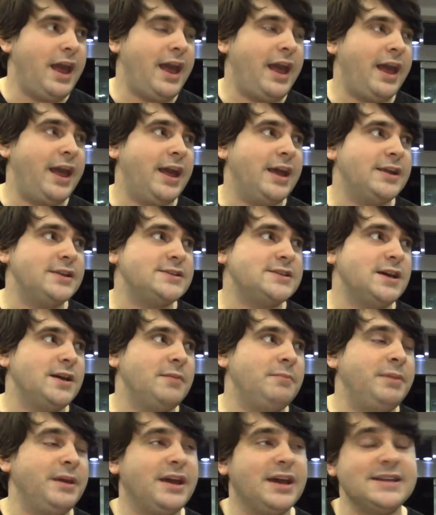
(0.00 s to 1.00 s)
And
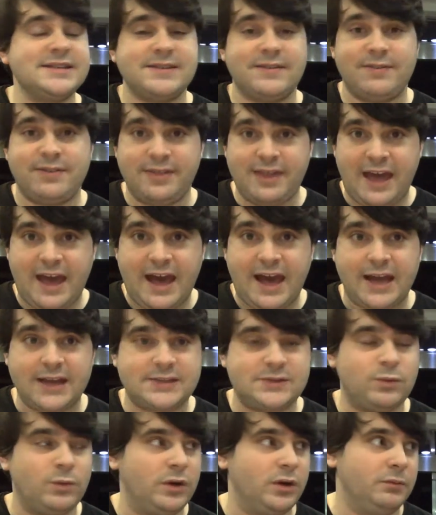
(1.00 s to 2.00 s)
uh, because of
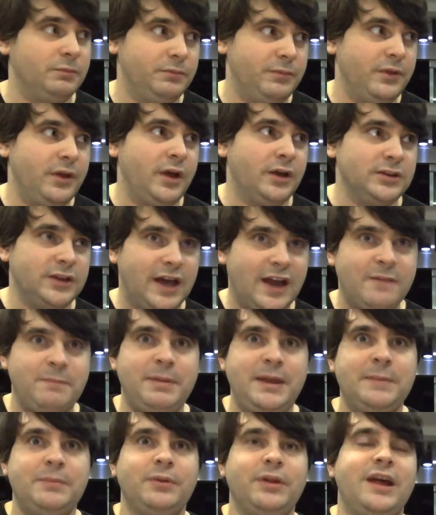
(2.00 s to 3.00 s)
that, well, a lot of
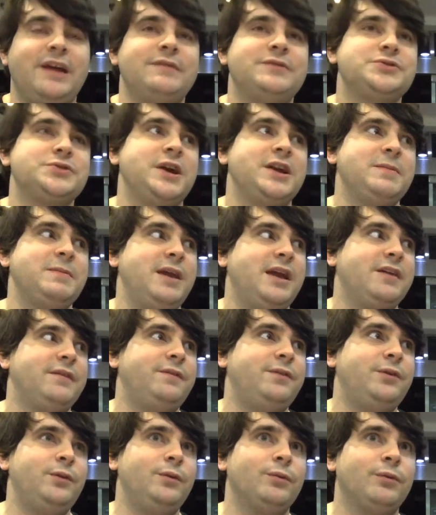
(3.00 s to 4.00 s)
people have tried to make a
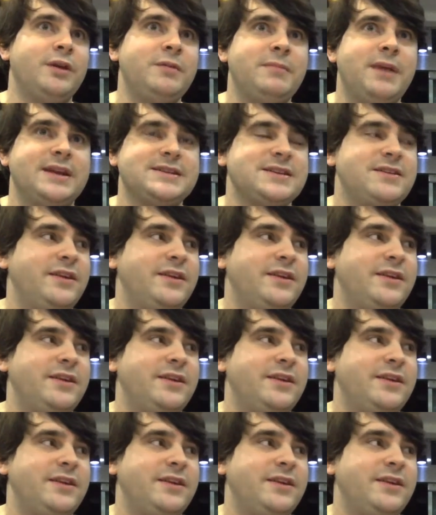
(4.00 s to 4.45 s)
few remakes.